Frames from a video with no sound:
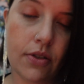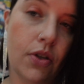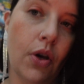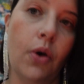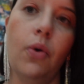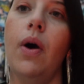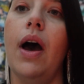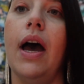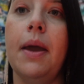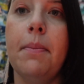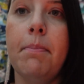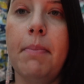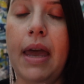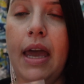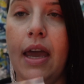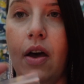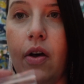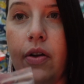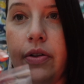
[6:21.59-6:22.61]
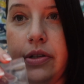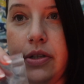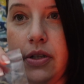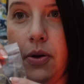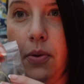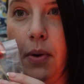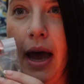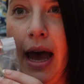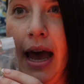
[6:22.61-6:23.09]
So I may
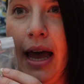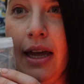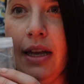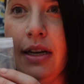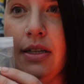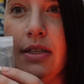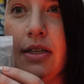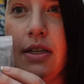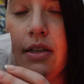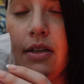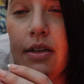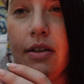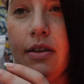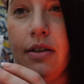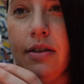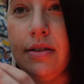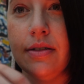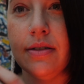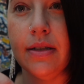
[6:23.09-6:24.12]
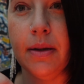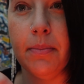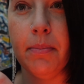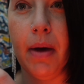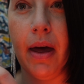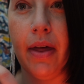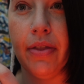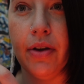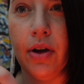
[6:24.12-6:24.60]
also add
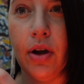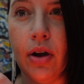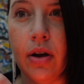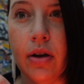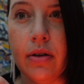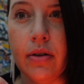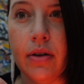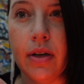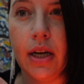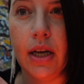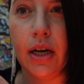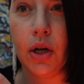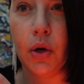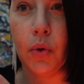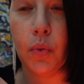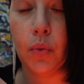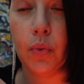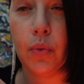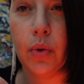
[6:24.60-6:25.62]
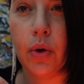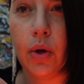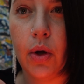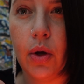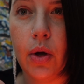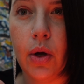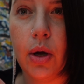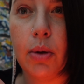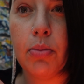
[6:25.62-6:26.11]
some other,
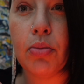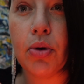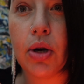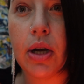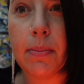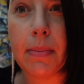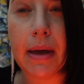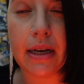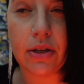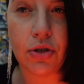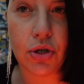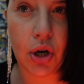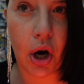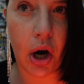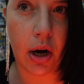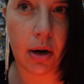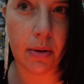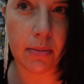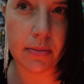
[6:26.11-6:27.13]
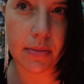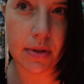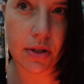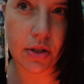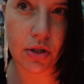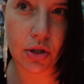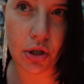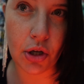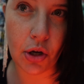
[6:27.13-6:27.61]
pre-made
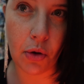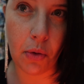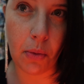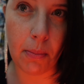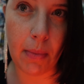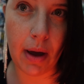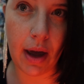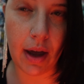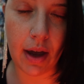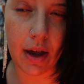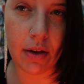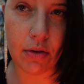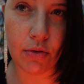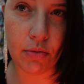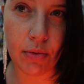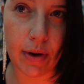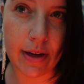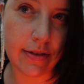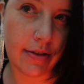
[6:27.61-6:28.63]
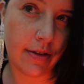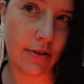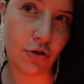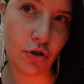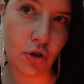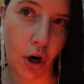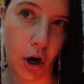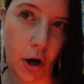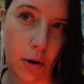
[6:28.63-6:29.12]
charms to my
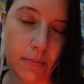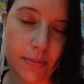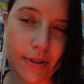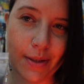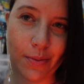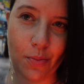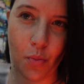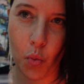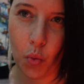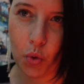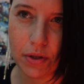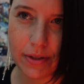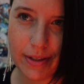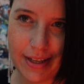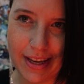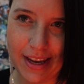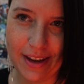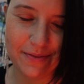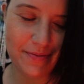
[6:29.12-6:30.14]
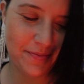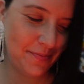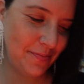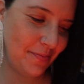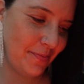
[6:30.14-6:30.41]
resin charms. We'll see.